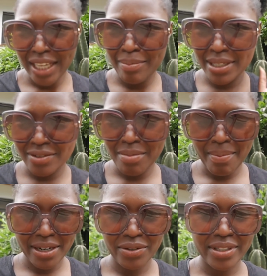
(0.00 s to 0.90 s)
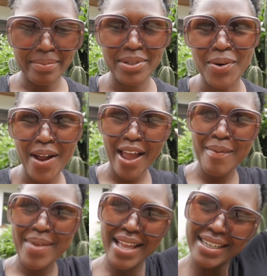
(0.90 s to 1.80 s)
Please remember to
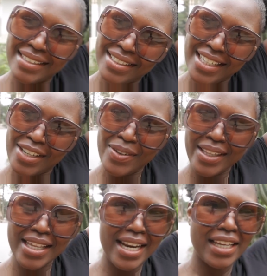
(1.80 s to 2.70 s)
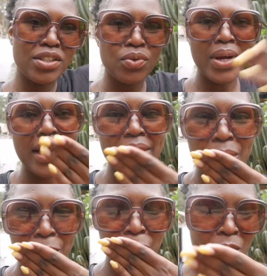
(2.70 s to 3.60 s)
subscribe and I'll see you in the next one.
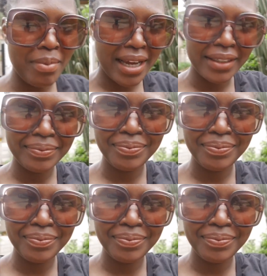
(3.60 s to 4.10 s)
Bye.